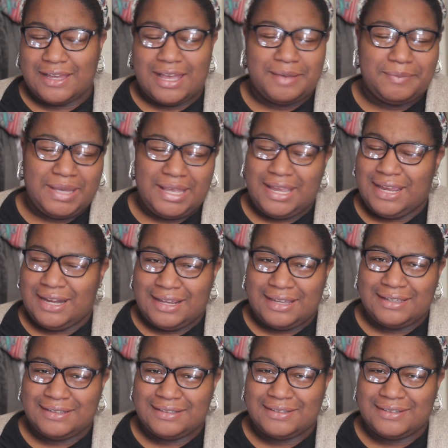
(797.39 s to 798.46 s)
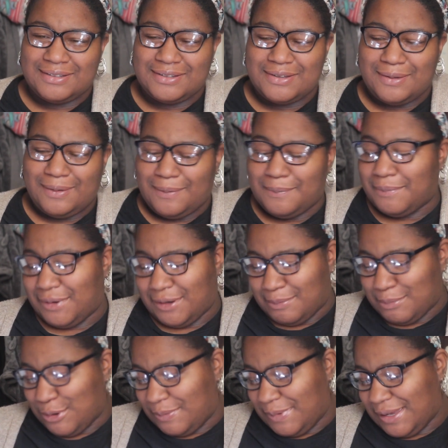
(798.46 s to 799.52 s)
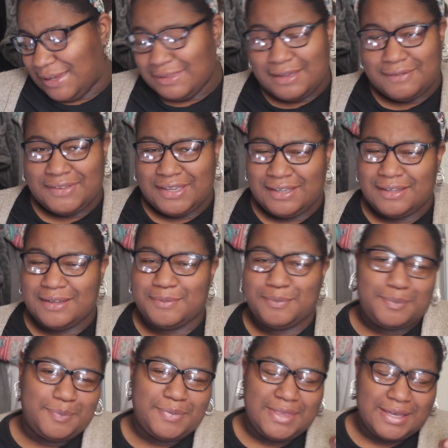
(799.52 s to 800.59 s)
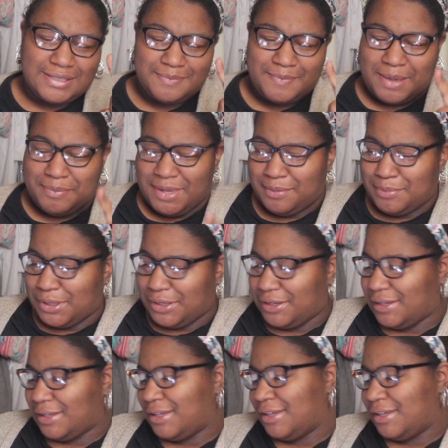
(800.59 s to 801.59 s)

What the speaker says: I might hate it, but I'm hoping I love it. But that's my big book.